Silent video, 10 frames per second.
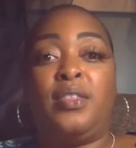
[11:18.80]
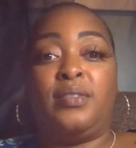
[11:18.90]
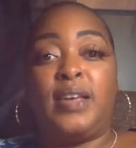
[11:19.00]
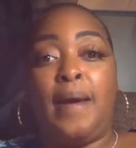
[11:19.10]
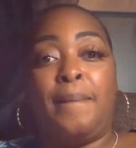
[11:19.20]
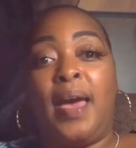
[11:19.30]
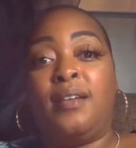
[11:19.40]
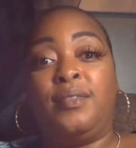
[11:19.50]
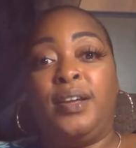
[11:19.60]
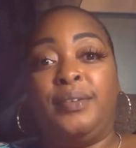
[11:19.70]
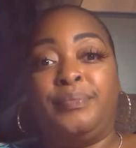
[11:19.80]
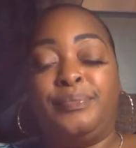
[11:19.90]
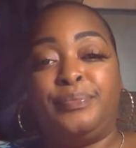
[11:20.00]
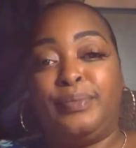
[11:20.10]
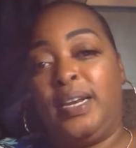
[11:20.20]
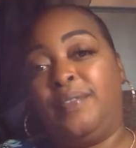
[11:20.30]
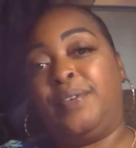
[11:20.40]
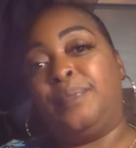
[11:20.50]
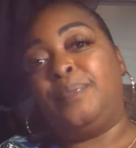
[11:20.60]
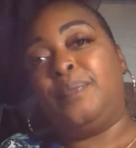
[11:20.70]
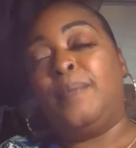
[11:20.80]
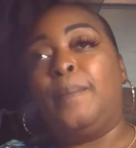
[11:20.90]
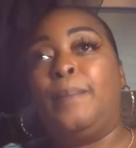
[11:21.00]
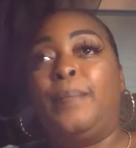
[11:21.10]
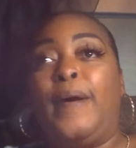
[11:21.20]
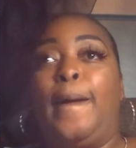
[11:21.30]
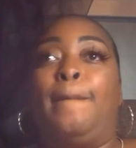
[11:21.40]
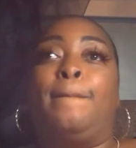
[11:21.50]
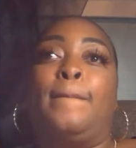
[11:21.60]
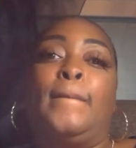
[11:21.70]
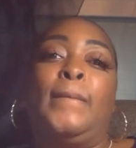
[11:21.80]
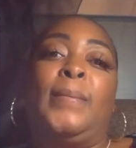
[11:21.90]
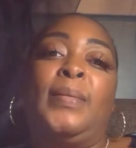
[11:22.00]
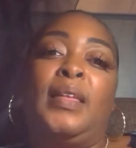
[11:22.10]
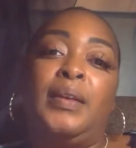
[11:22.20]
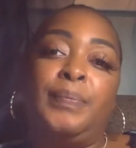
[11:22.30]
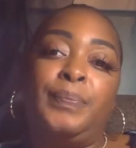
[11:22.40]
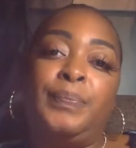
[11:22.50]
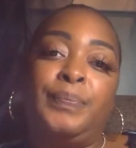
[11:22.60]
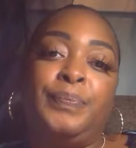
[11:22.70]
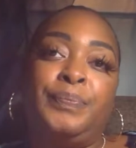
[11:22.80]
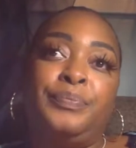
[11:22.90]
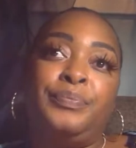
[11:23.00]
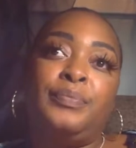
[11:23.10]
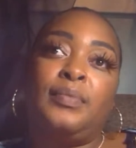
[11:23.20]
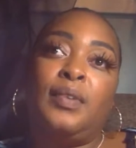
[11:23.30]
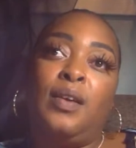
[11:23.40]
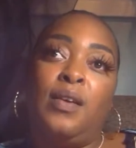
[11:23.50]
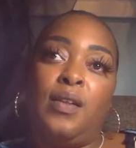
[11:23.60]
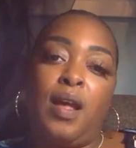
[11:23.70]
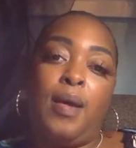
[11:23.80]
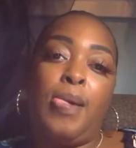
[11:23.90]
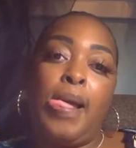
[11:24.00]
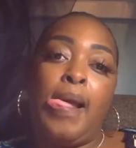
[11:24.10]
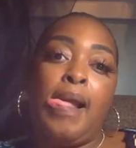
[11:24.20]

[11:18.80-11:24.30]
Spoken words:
time. I don't know. Whatever. But you know,